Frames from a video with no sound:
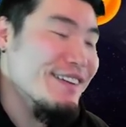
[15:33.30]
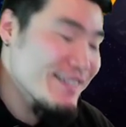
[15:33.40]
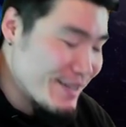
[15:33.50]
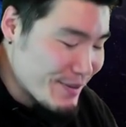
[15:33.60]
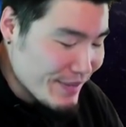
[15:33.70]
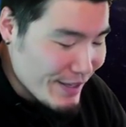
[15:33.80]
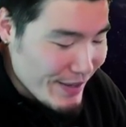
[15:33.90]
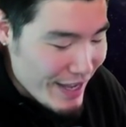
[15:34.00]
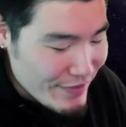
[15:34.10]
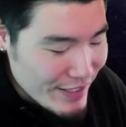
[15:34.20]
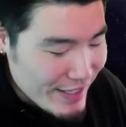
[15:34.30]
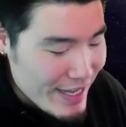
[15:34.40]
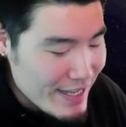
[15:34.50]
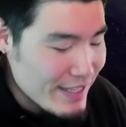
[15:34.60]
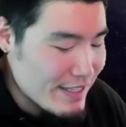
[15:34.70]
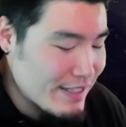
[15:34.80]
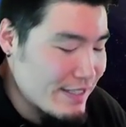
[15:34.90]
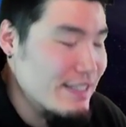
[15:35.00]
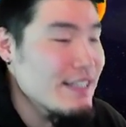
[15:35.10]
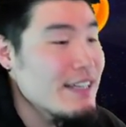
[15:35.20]
So there you have it. That
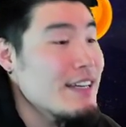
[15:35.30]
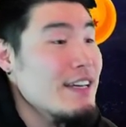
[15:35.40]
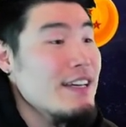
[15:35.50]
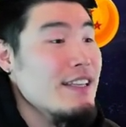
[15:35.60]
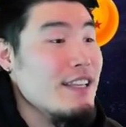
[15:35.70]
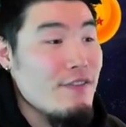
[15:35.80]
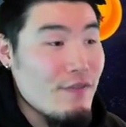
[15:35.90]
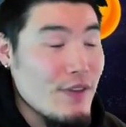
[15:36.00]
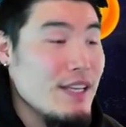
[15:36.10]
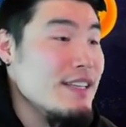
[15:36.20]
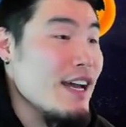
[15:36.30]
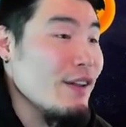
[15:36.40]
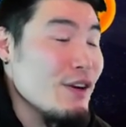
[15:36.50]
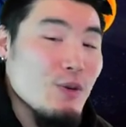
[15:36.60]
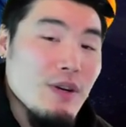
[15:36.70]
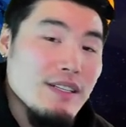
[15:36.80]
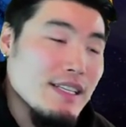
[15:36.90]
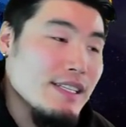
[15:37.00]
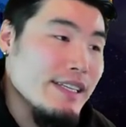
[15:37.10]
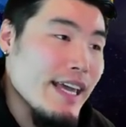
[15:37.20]
is the PHY LR Trunks
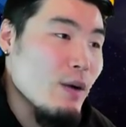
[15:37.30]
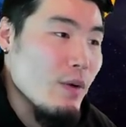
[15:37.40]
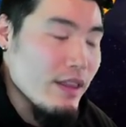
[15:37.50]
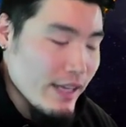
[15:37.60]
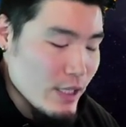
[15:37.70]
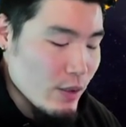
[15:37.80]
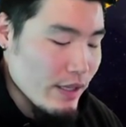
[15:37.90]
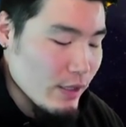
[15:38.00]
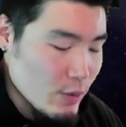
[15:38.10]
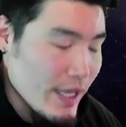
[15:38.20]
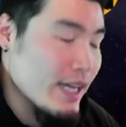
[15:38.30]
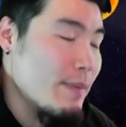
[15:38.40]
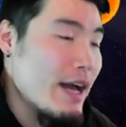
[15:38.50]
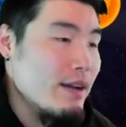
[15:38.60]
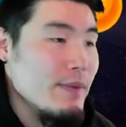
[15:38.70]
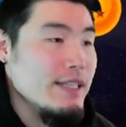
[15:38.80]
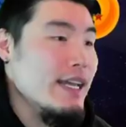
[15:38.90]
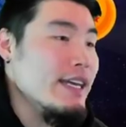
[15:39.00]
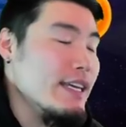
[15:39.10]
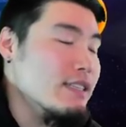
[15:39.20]
EZA. One thing I do, do like about him is
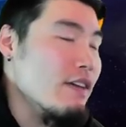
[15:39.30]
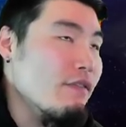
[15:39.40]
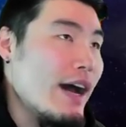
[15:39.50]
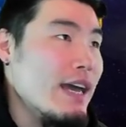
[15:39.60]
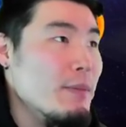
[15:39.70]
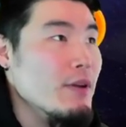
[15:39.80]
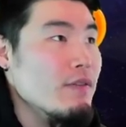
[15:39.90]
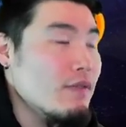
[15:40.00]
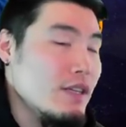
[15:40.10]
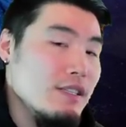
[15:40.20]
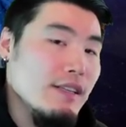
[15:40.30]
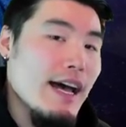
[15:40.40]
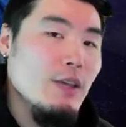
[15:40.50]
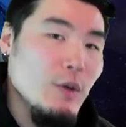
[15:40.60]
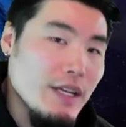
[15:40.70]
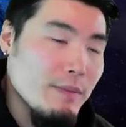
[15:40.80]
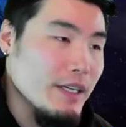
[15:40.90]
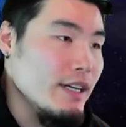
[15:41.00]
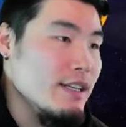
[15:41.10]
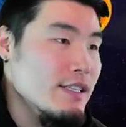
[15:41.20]
that he is a viable first slot unit
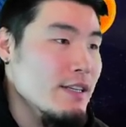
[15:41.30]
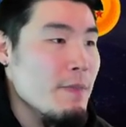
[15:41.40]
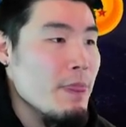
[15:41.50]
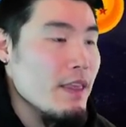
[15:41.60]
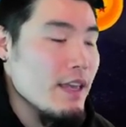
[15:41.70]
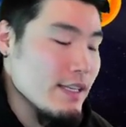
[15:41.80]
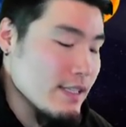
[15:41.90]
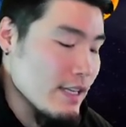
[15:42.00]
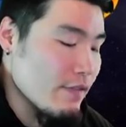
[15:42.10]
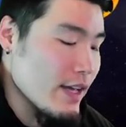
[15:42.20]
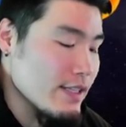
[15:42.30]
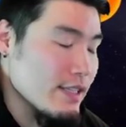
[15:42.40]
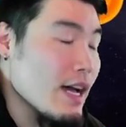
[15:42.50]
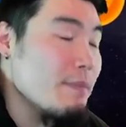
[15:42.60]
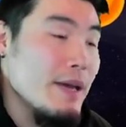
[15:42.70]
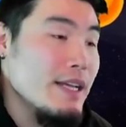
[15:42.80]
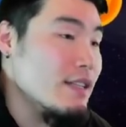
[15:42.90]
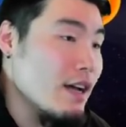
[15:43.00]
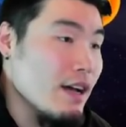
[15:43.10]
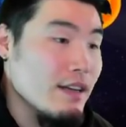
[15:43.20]
because his defense is not based
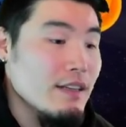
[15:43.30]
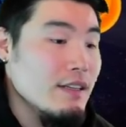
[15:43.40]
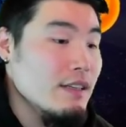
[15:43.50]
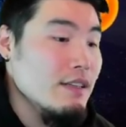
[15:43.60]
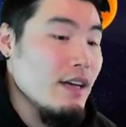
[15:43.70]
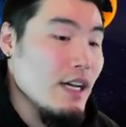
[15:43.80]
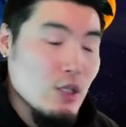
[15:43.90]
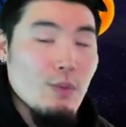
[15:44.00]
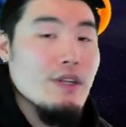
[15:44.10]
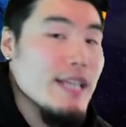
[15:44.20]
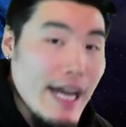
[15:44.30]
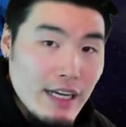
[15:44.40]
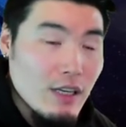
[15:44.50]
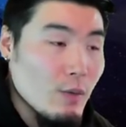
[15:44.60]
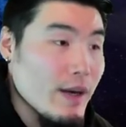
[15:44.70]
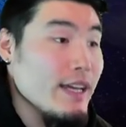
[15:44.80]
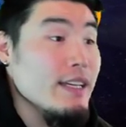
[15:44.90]
on a super attack, right?